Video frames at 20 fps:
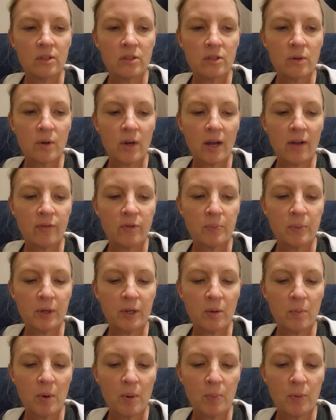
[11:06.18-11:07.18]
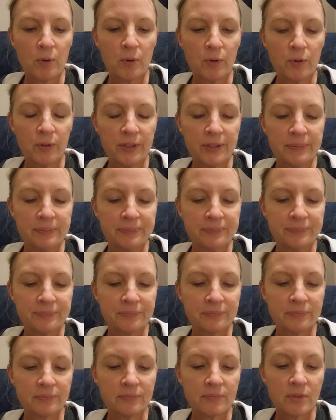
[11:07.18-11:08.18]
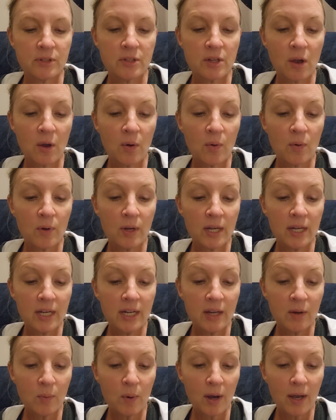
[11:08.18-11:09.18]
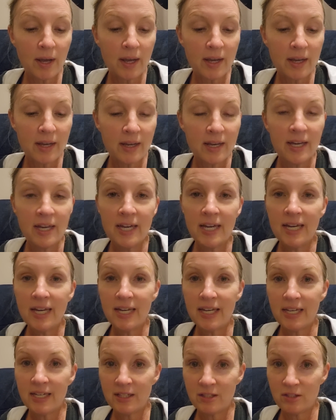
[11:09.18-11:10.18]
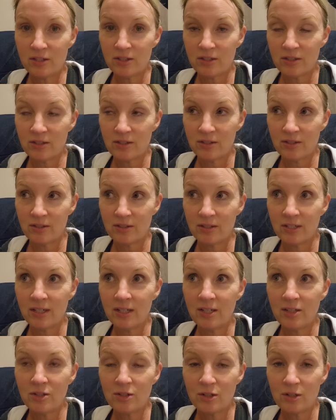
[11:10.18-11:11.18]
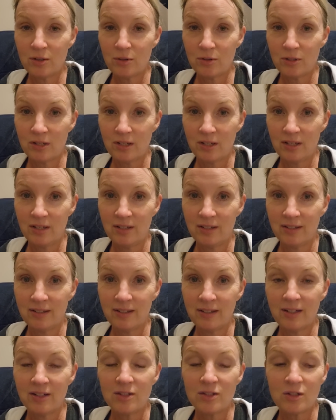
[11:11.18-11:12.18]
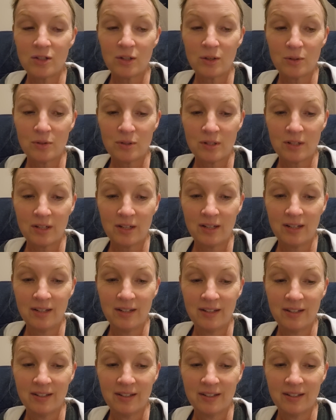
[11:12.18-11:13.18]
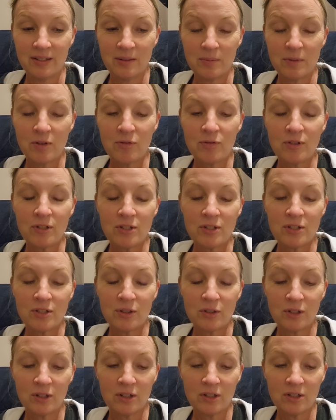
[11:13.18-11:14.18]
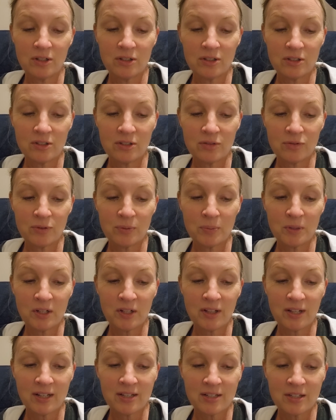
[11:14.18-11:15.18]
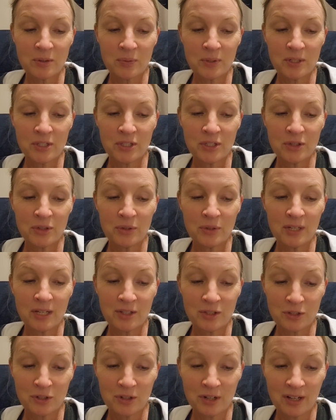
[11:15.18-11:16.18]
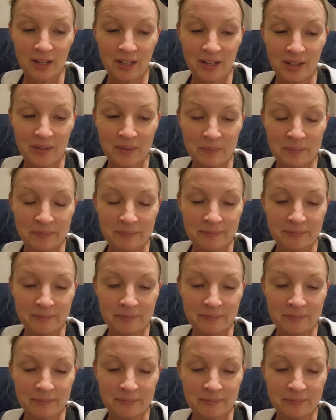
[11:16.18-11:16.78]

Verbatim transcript: So I have to pick them up early. So anyway, it's it is Tuesday. It is Tuesday. My foot still hurts from the class I went to yesterday,